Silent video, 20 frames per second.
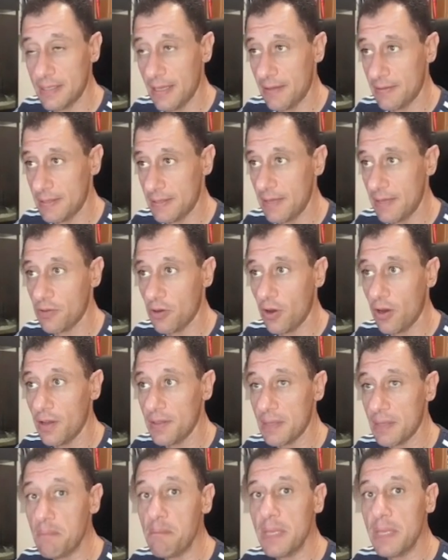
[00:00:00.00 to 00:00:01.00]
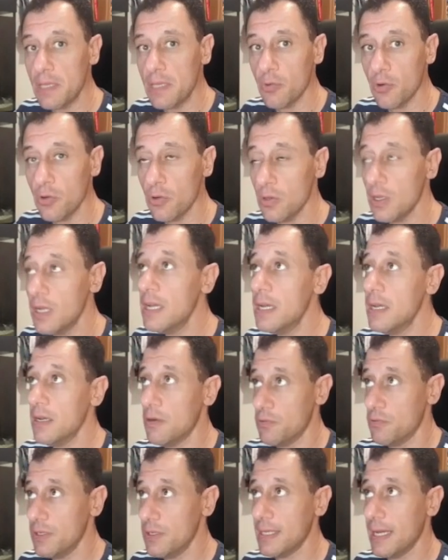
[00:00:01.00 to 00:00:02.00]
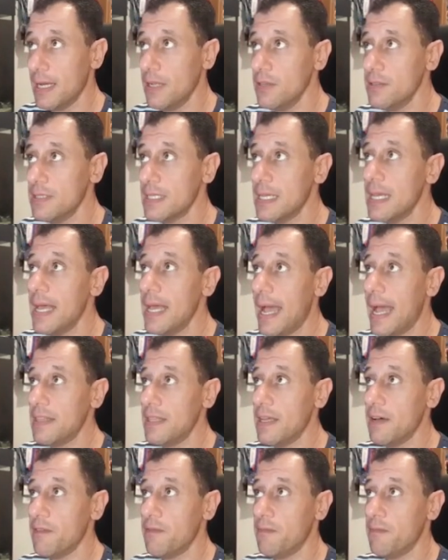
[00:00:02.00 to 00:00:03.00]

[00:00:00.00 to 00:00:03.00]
that they've got, the minimal result, and I've